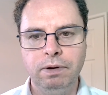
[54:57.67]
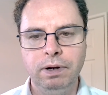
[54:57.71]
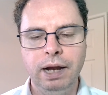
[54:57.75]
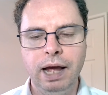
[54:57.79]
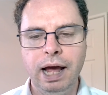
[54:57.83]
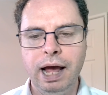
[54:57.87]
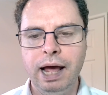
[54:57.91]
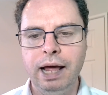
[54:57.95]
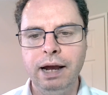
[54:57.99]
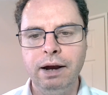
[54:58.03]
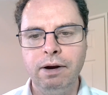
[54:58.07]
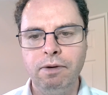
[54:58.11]

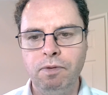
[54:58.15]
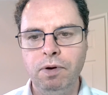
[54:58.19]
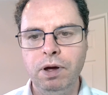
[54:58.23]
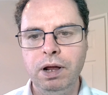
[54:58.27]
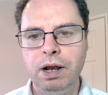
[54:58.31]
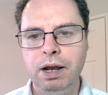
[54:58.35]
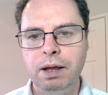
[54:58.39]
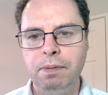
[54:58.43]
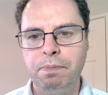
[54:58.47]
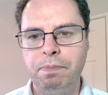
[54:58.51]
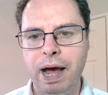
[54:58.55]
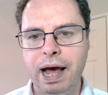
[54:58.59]
and a really
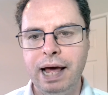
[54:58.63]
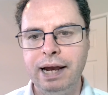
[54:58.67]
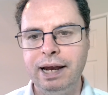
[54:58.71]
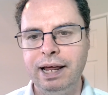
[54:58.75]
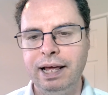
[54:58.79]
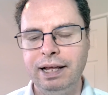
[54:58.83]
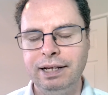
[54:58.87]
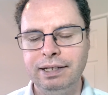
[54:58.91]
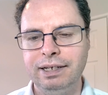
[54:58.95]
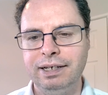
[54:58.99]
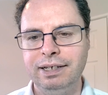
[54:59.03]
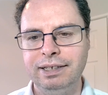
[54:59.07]
bad end
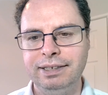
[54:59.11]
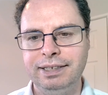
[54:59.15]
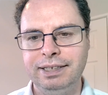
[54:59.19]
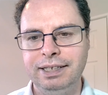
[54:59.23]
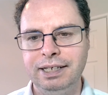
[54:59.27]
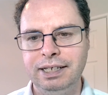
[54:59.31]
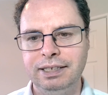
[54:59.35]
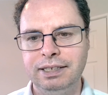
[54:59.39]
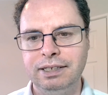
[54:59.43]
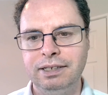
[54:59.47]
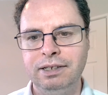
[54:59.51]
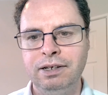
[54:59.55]
to the
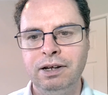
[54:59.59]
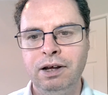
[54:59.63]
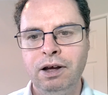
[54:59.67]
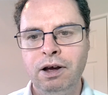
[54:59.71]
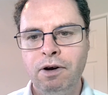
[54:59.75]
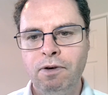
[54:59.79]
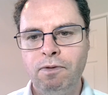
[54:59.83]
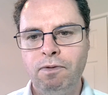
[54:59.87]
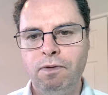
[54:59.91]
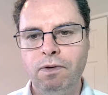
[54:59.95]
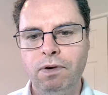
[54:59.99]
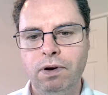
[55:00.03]
season
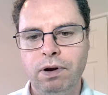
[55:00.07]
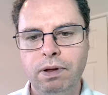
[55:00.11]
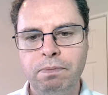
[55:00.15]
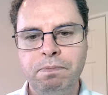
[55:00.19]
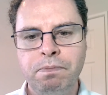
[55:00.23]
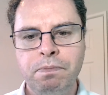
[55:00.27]
for them.